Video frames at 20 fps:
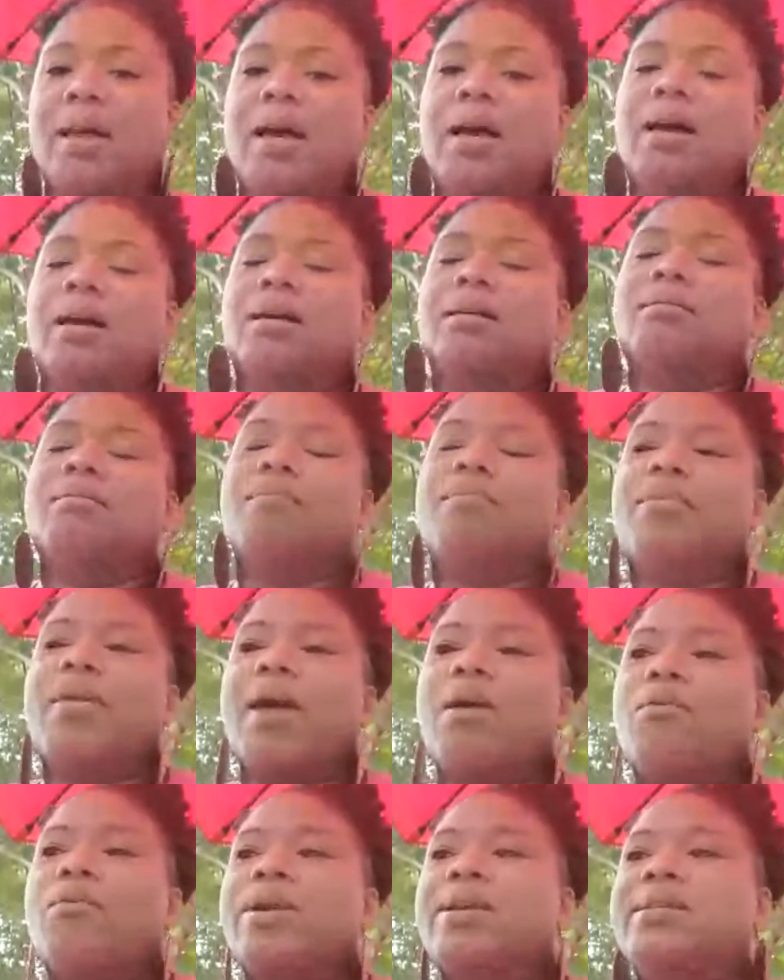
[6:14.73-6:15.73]

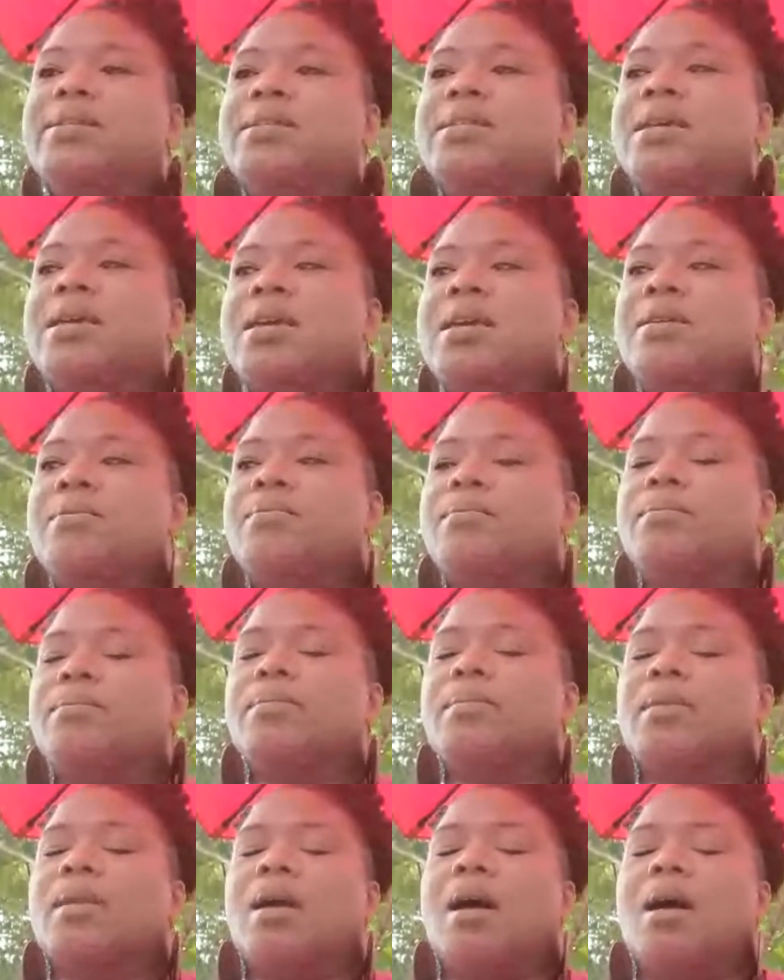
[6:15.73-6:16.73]
that we see
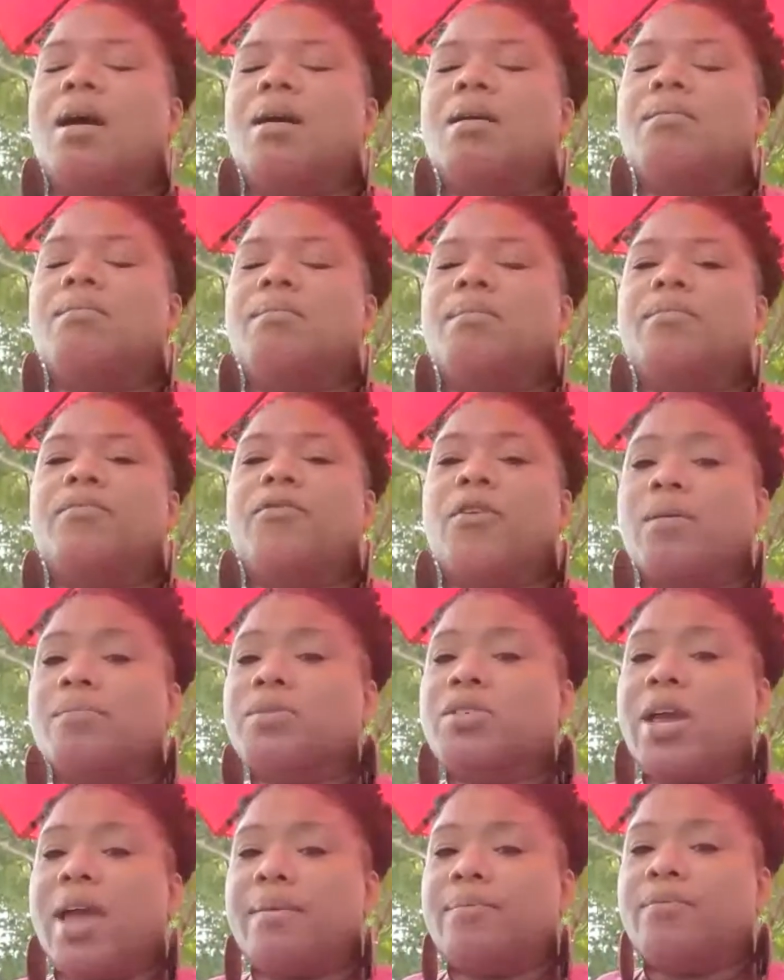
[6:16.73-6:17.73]
from
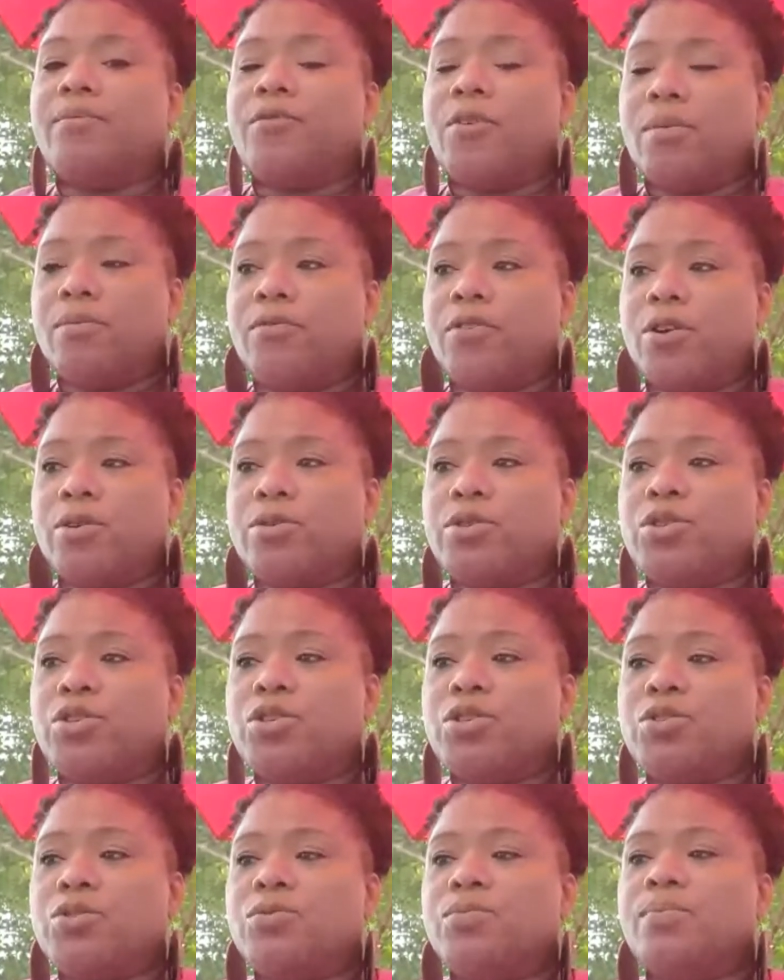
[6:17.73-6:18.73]
verse
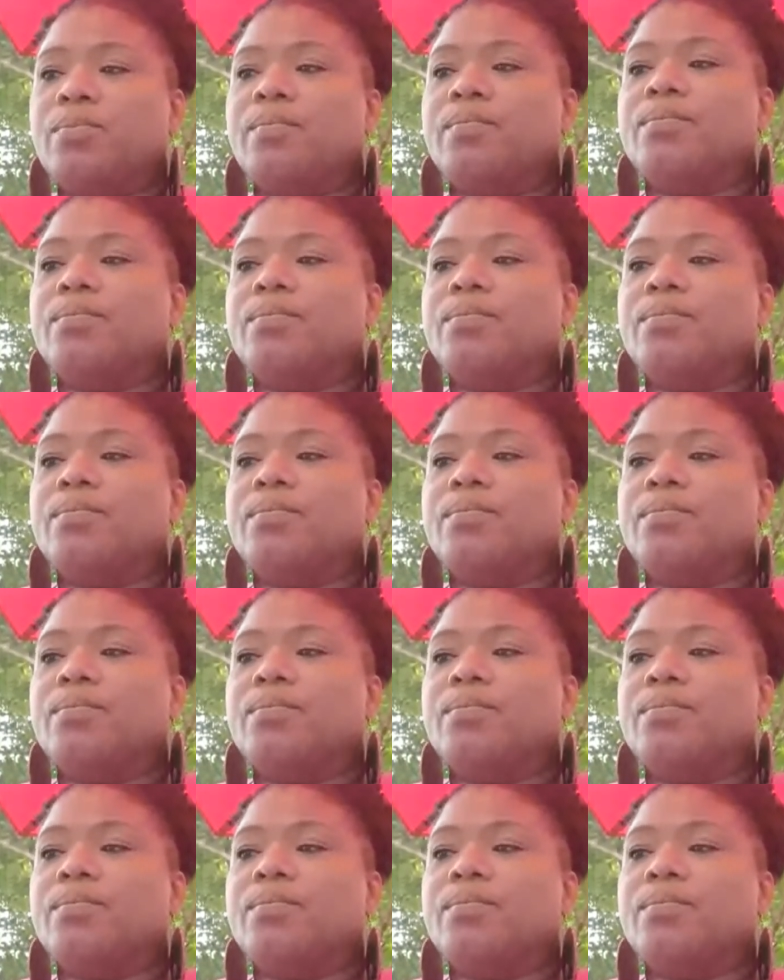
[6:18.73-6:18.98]
2,